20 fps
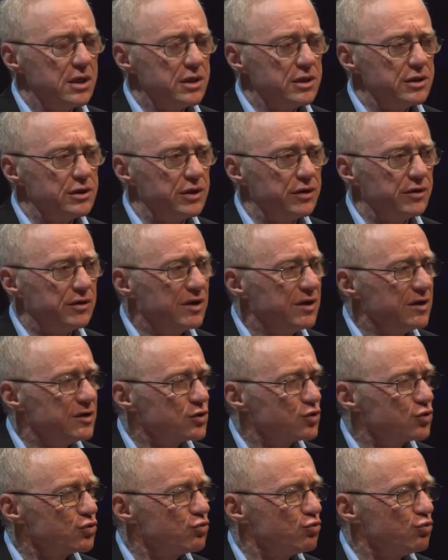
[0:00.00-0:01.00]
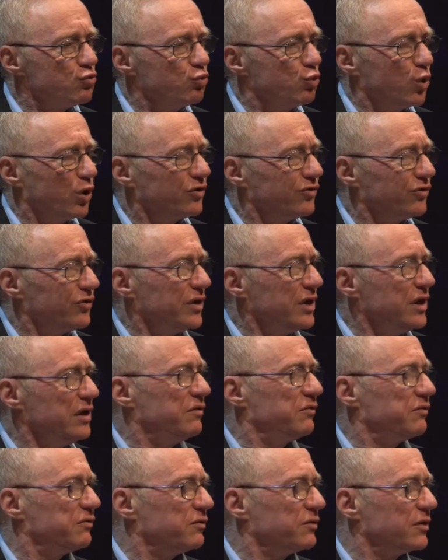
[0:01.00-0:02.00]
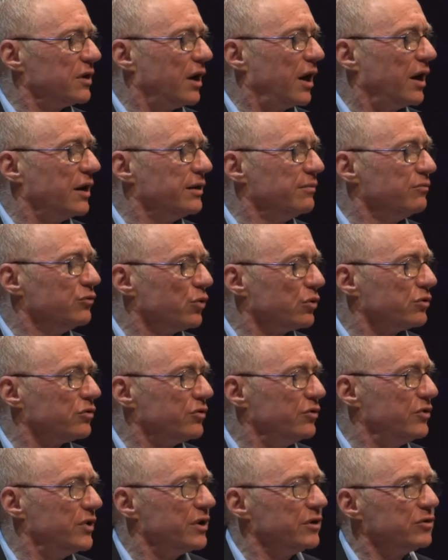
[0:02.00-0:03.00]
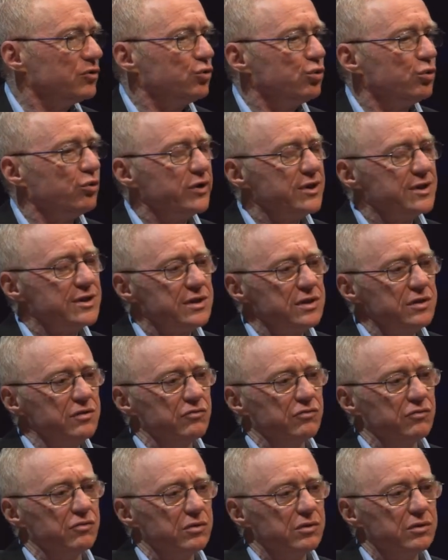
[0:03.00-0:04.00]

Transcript: she thinks, what if I am not there to receive?